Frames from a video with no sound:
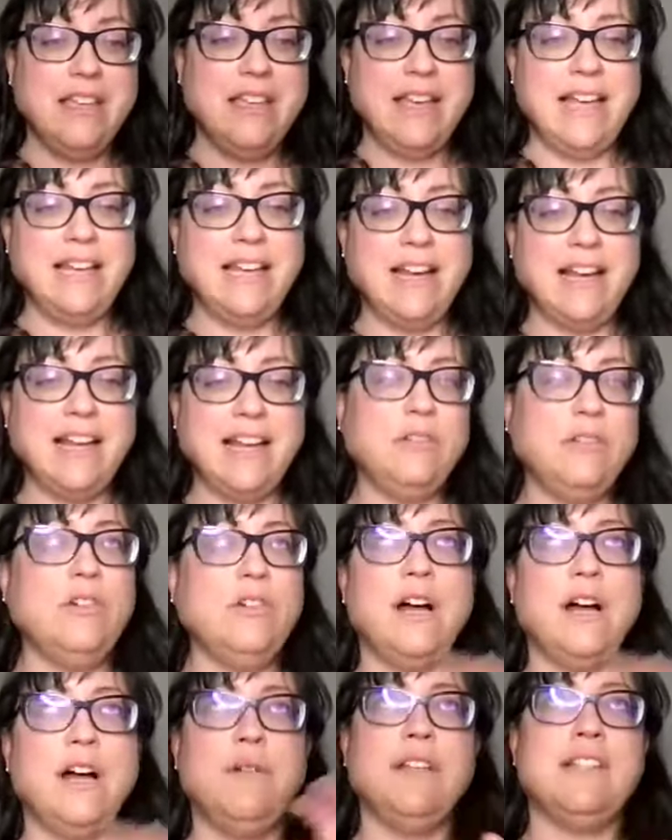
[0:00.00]
And I don't know
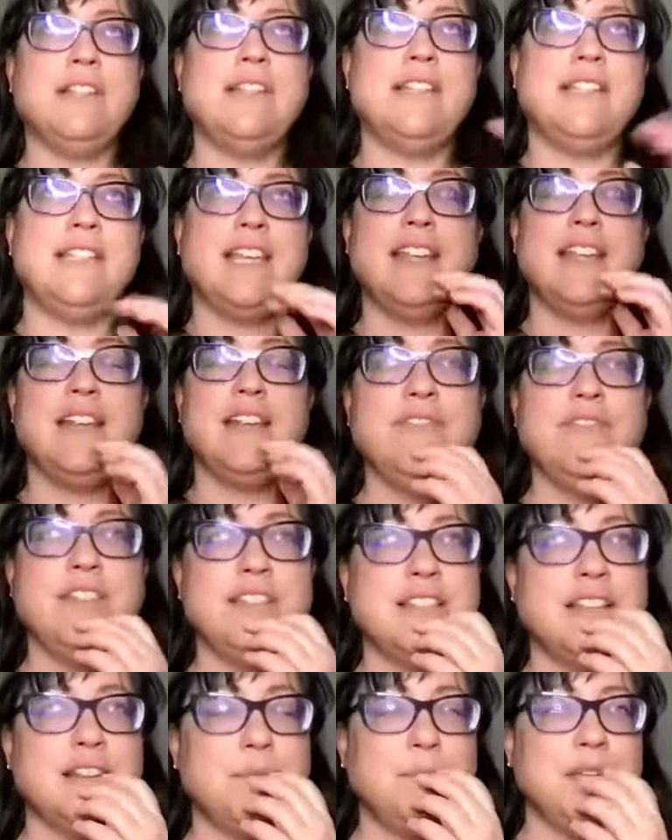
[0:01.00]
how else to say that. It
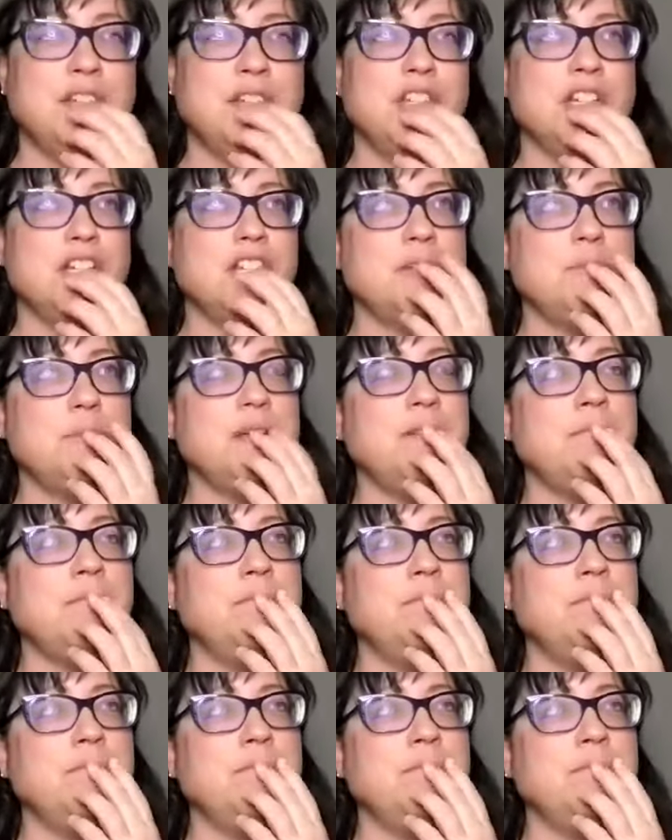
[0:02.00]
feels like I'm being judgy, but